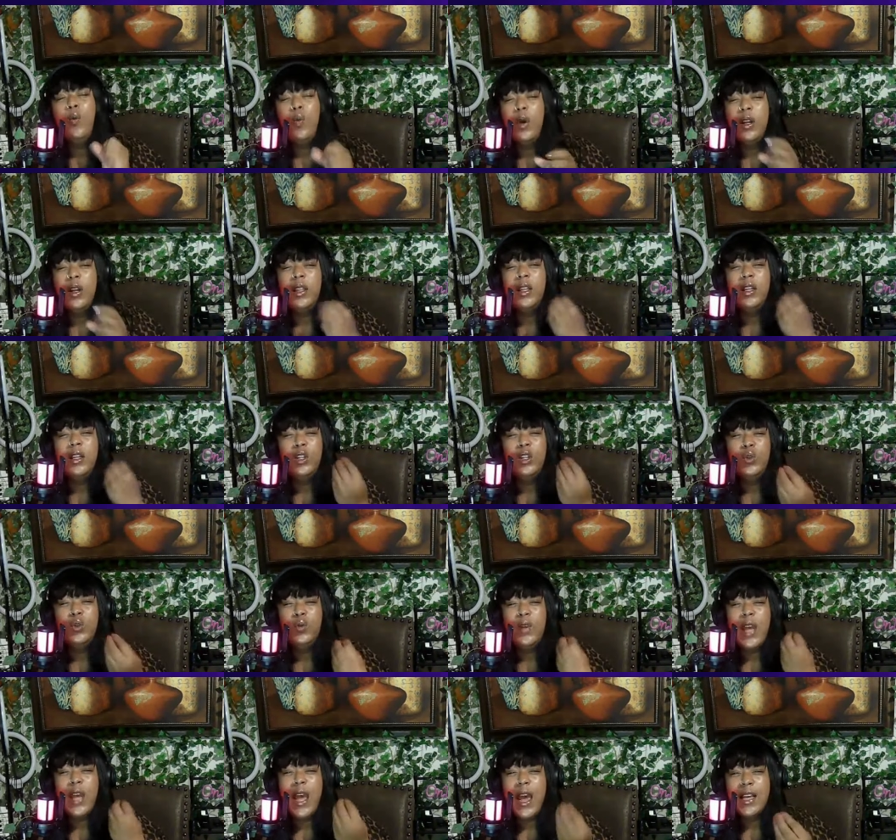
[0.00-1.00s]
One of the
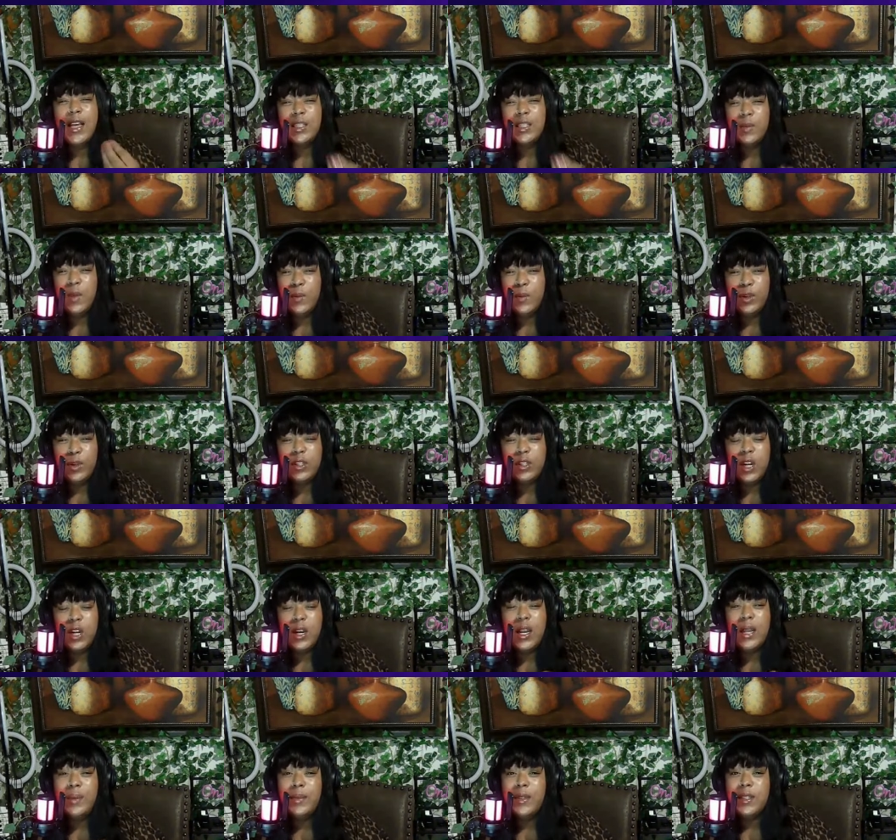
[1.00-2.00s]
new cast members,
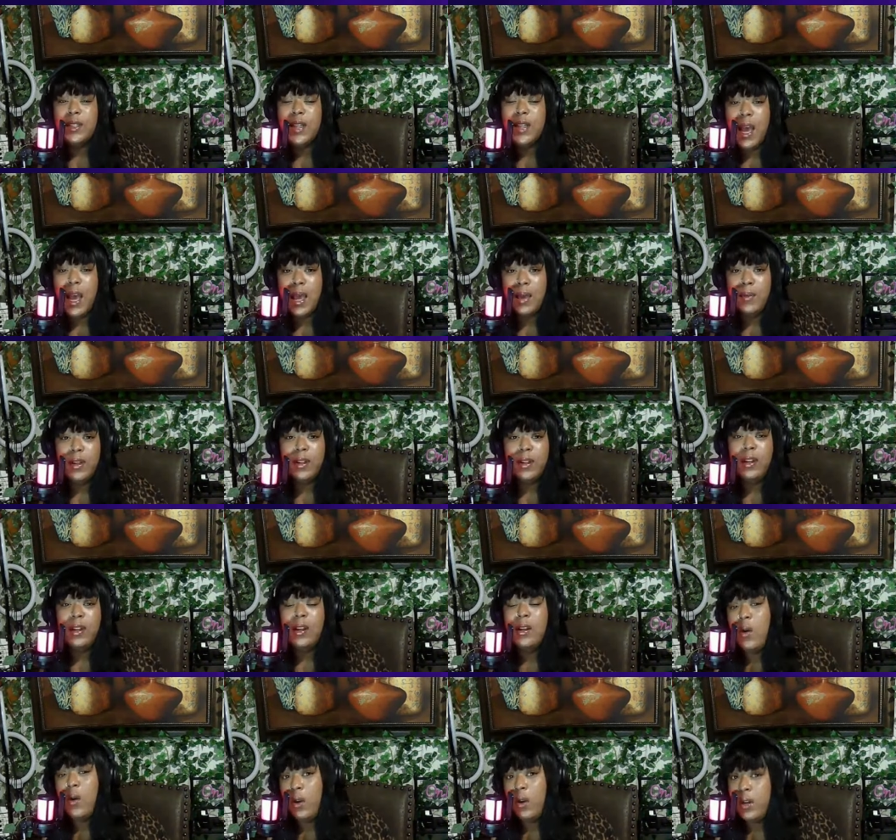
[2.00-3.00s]
her name is
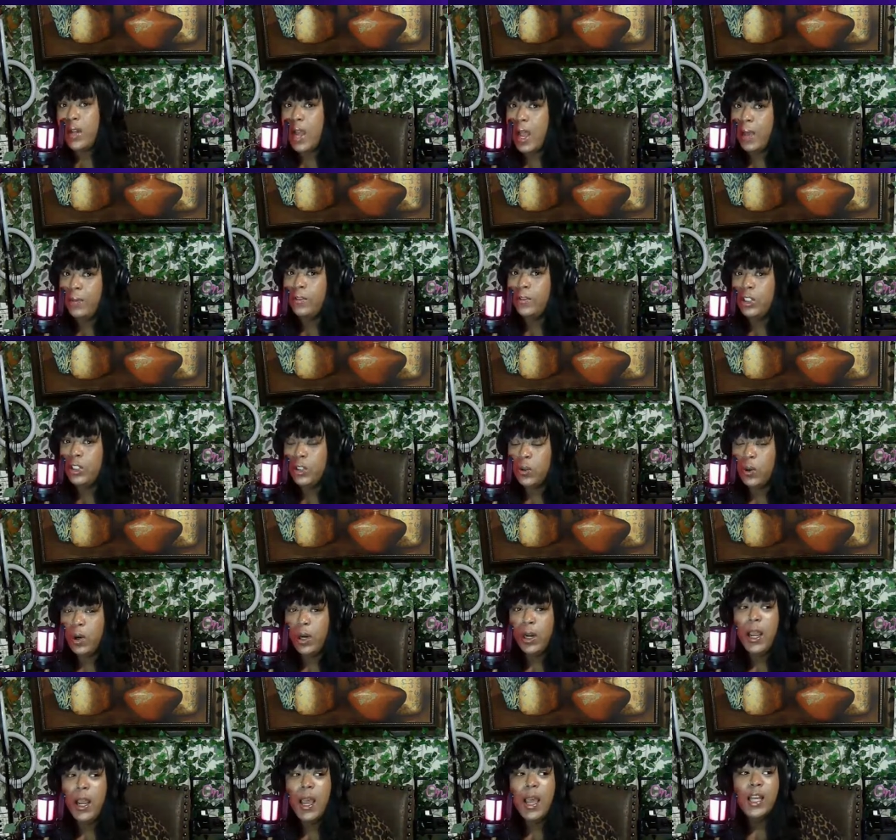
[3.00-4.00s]
Diamond, or Dime for
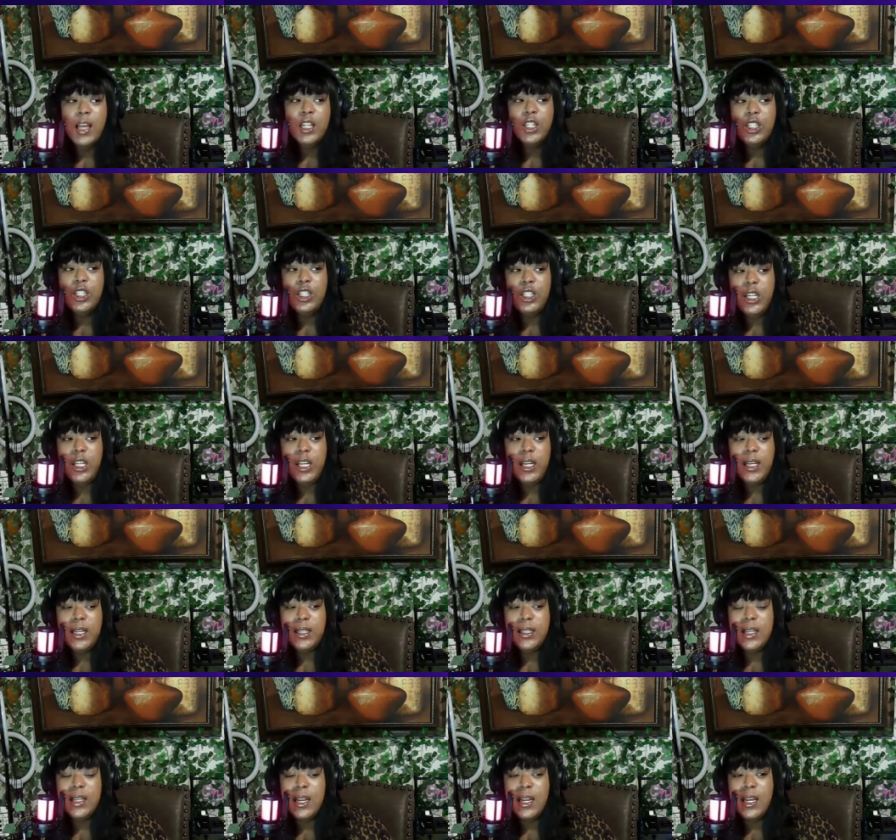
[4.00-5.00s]
short.
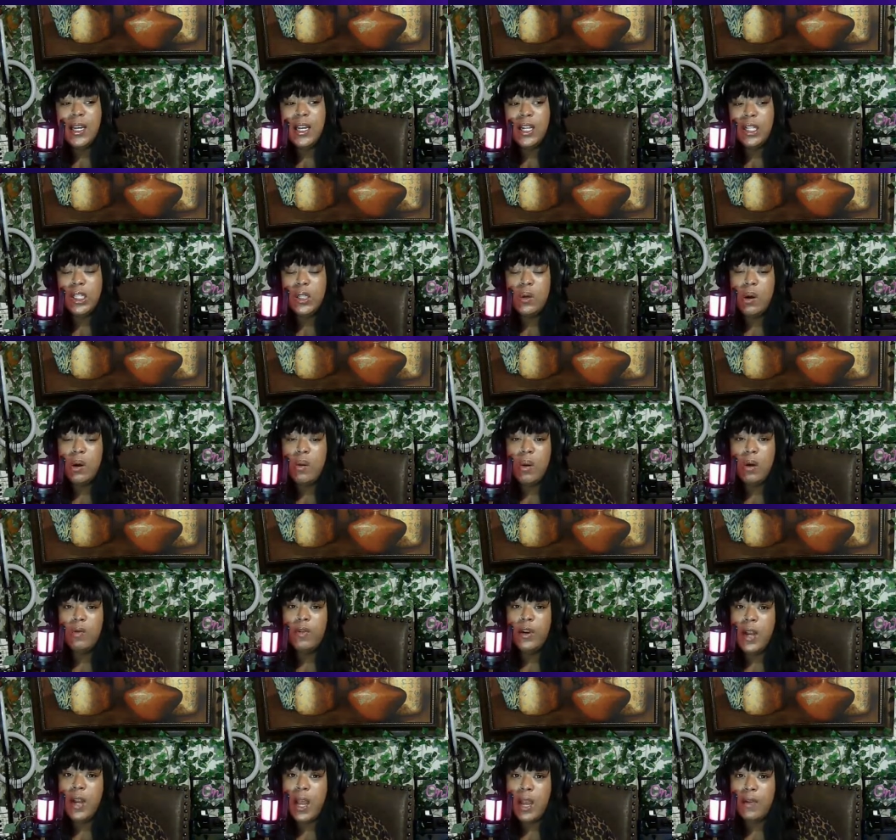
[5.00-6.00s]
She is getting into it
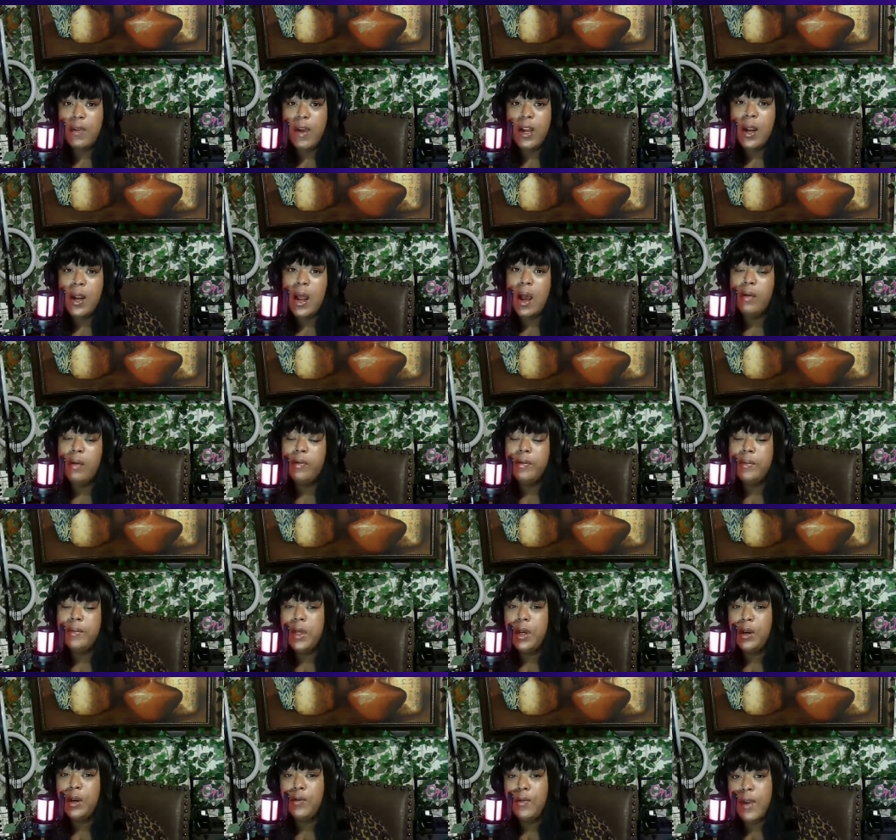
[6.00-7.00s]
with Rynae right now
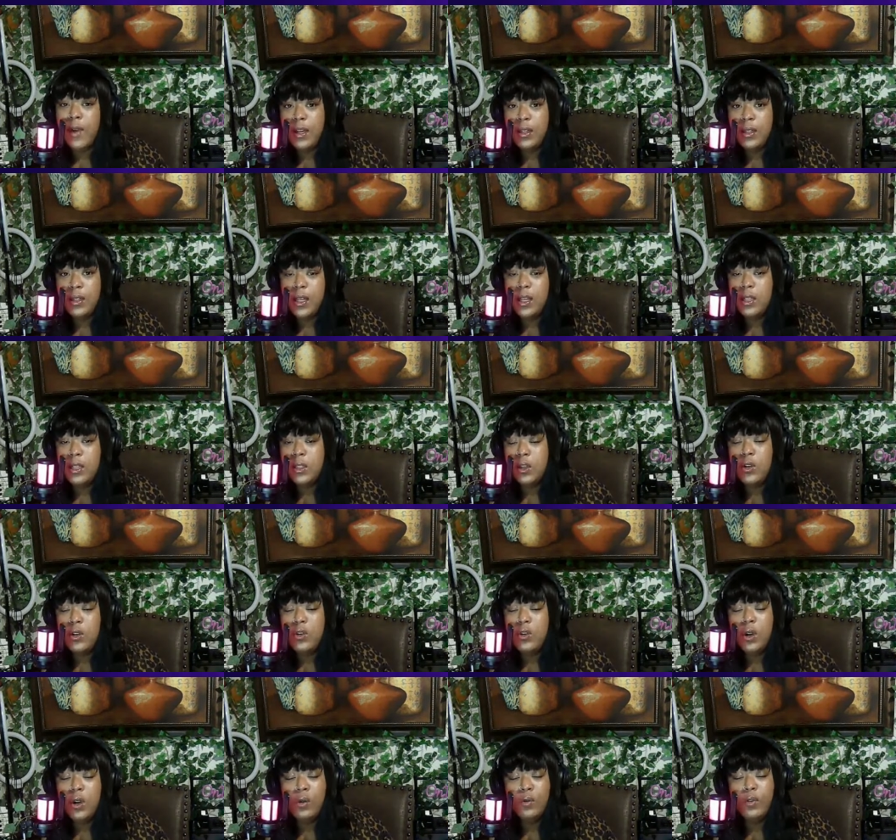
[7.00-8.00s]
from Young and Reckless. So
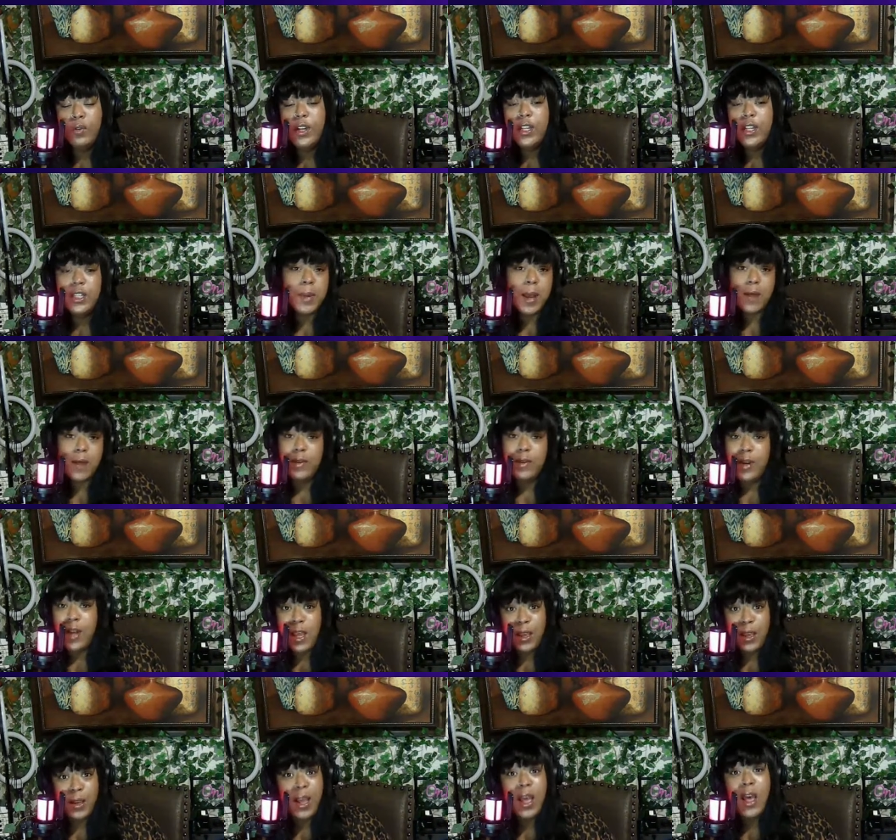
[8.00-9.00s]
you know Reads by
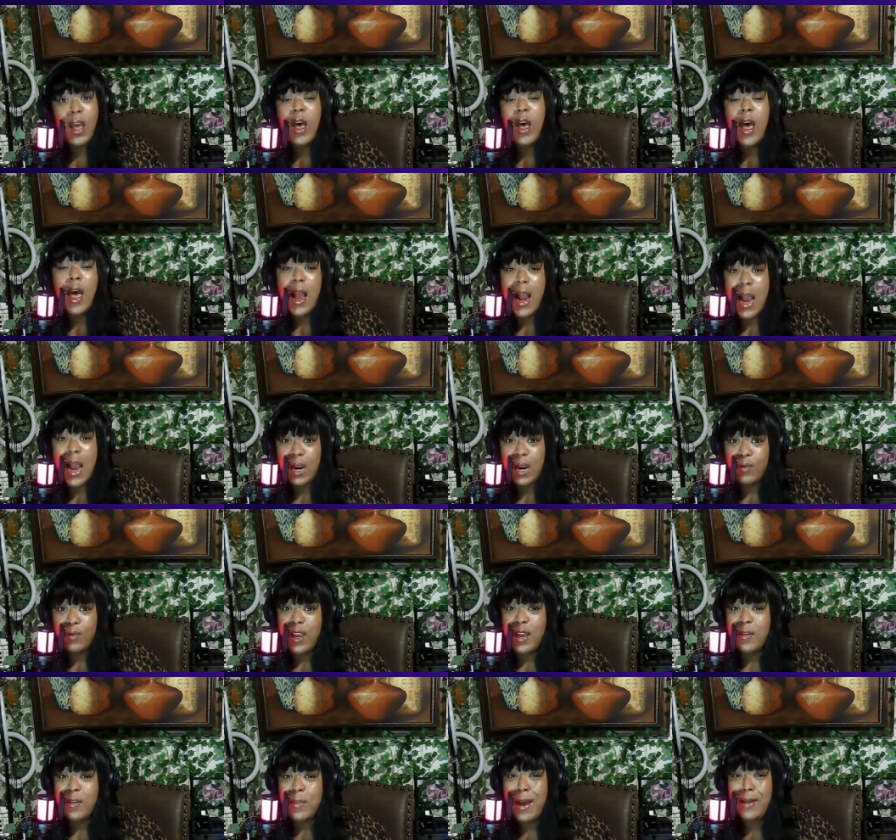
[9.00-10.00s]
Rynae. I got
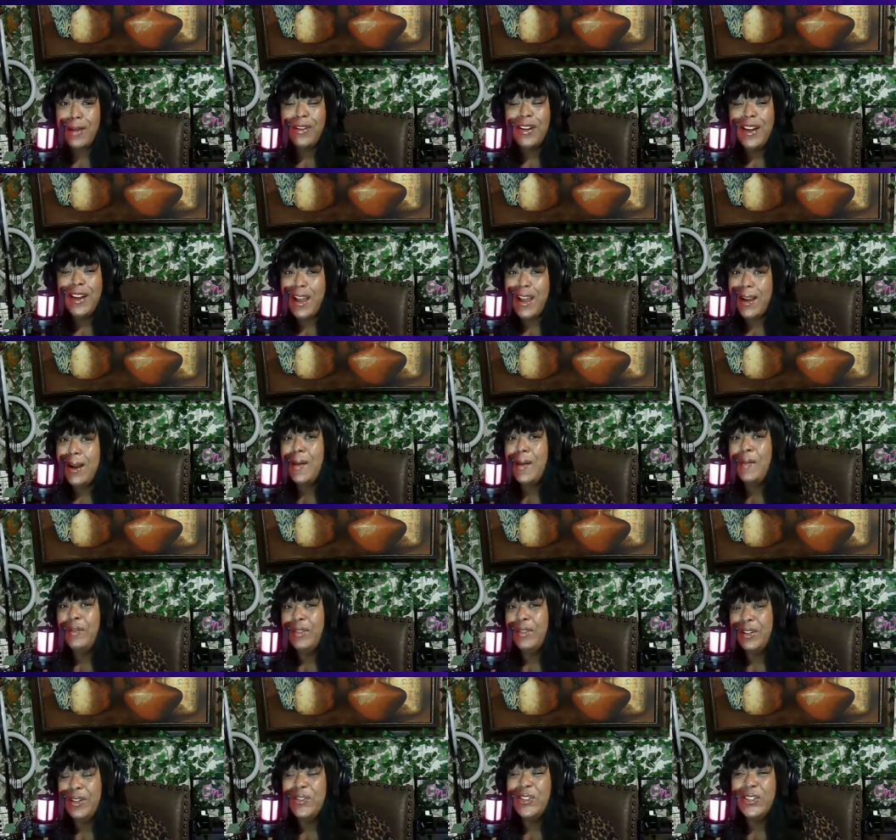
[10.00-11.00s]
a rant by Rynae
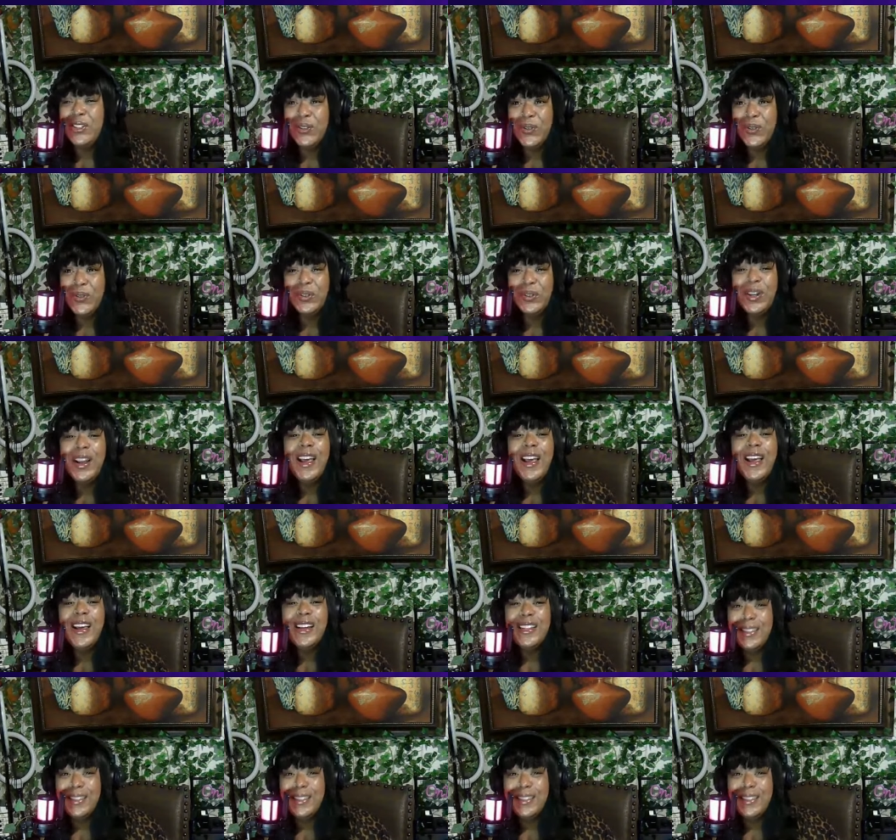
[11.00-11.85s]
coming real soon.